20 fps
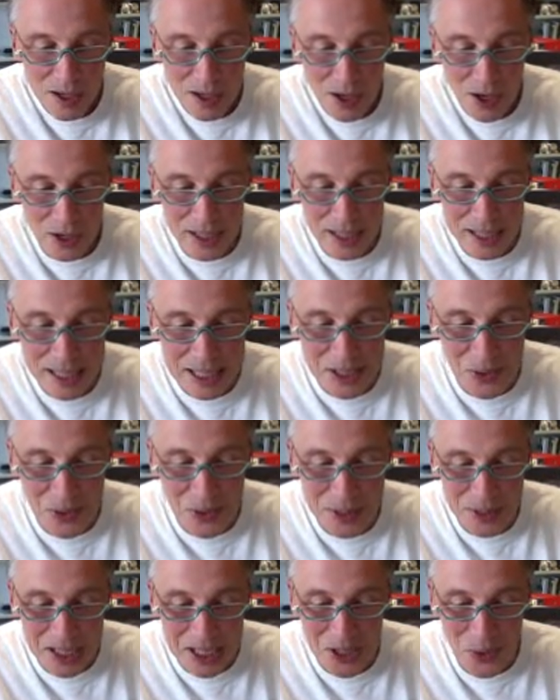Okay, next
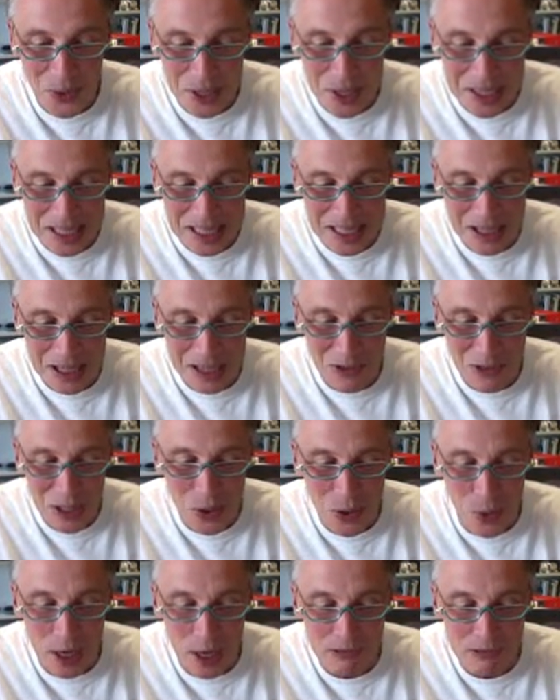question is an interesting
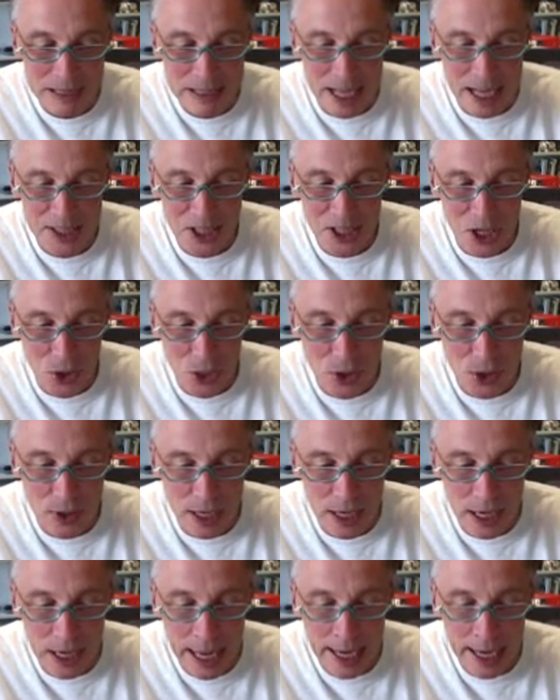one. Renato
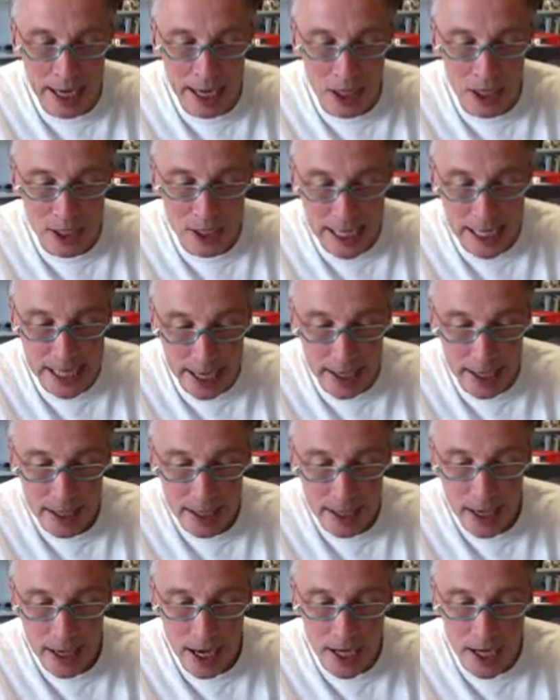Langersek
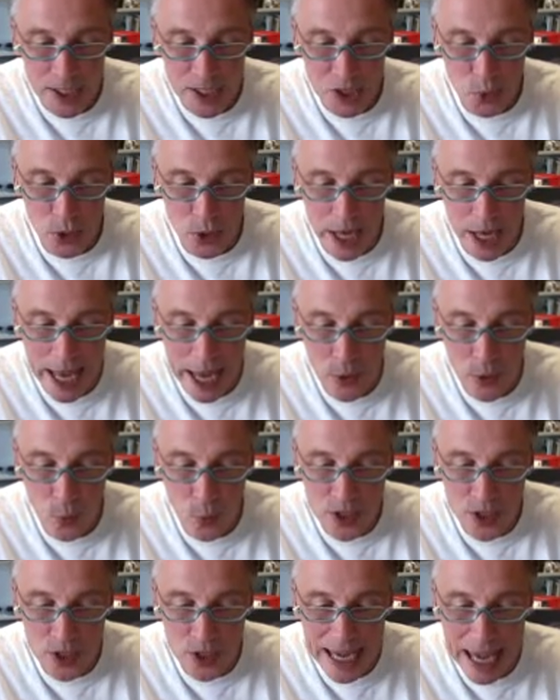asks,
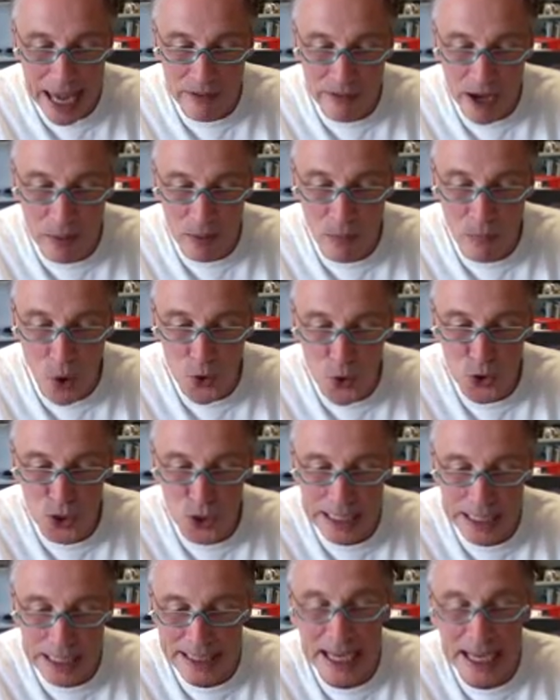was I ever
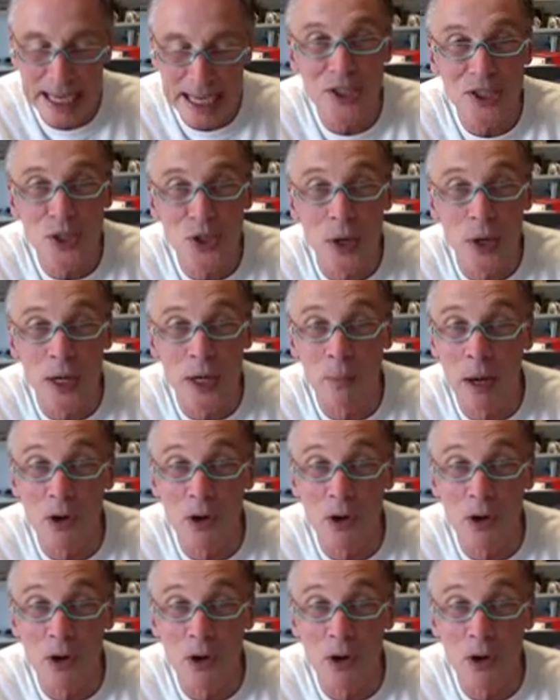emotionally attached to one of my